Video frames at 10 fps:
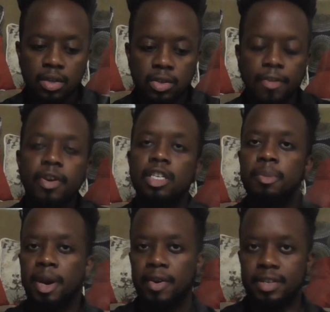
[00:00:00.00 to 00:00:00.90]
So every
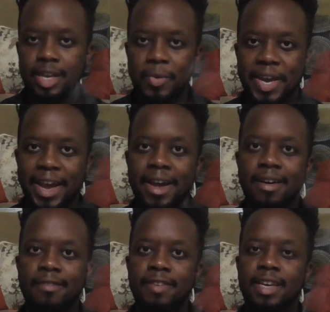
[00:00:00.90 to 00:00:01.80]
experience that we
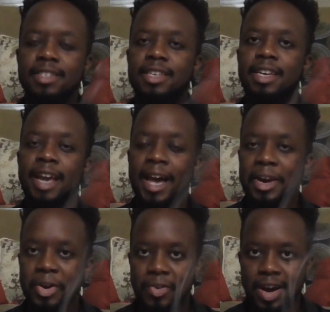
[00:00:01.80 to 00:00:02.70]
have is
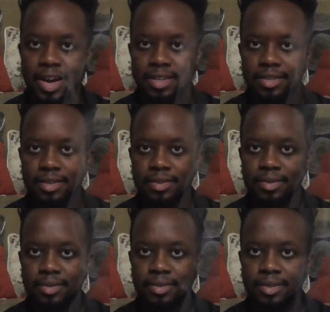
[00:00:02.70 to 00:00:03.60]
categorized,
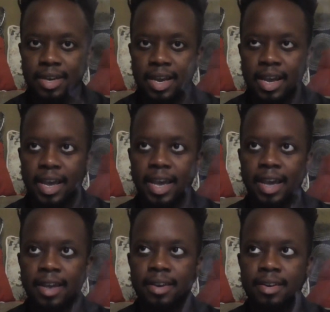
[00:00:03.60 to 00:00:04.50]

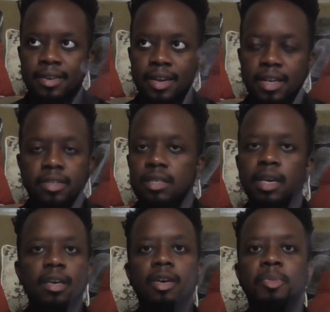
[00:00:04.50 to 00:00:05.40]
and it's just
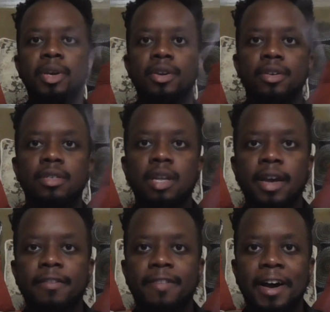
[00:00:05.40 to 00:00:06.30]
like a computer, just
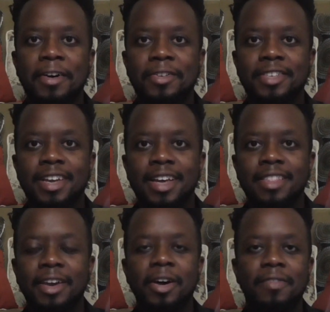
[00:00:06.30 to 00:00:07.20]
like files,
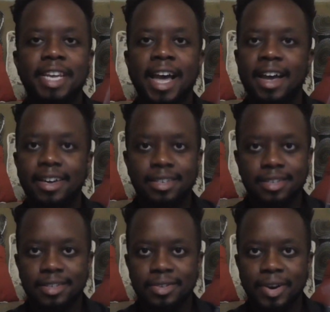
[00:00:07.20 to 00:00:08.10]
they all have
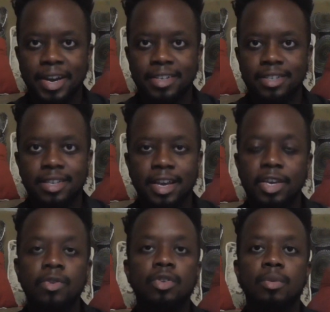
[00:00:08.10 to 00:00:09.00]
tags, right? Just like
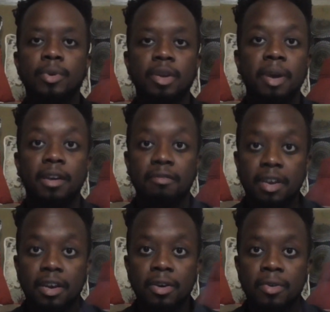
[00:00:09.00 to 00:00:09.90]
YouTube, when you make a
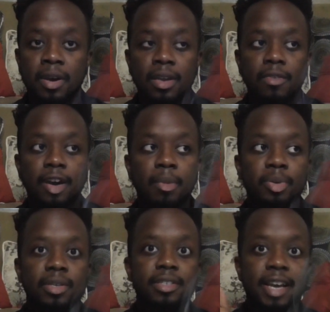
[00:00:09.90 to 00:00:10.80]
video, you've got to
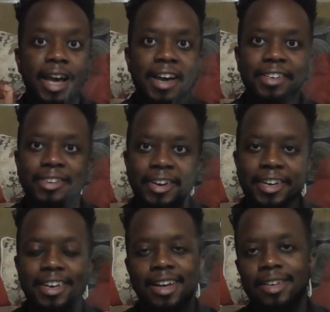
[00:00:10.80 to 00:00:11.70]
put tags on
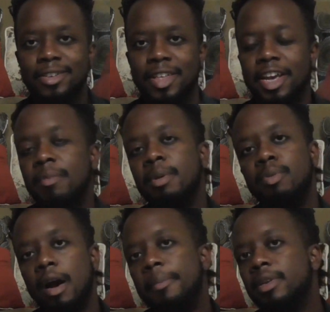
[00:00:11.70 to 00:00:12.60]
it so that it can be
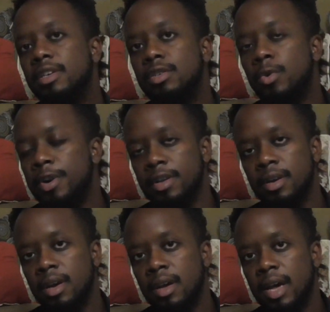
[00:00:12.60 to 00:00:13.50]
properly sorted,
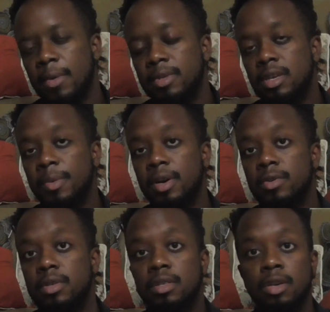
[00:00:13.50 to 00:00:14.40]
and when someone
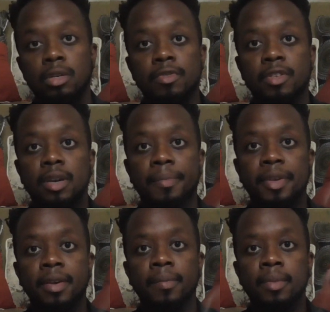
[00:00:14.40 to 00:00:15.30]
goes to search for
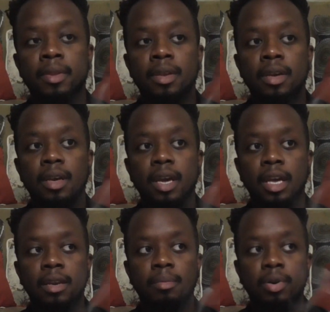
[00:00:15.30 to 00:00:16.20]
something,
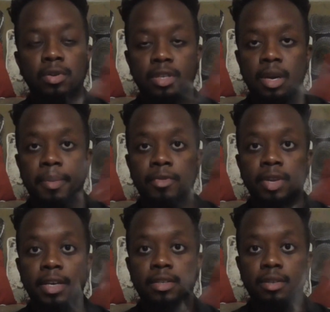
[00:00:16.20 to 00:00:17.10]
it pulls it up in
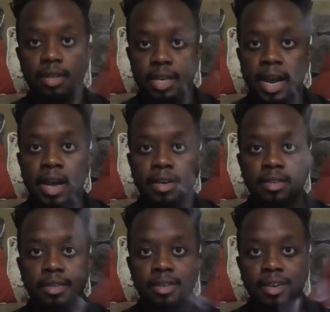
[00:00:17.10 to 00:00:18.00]
relation to the tags.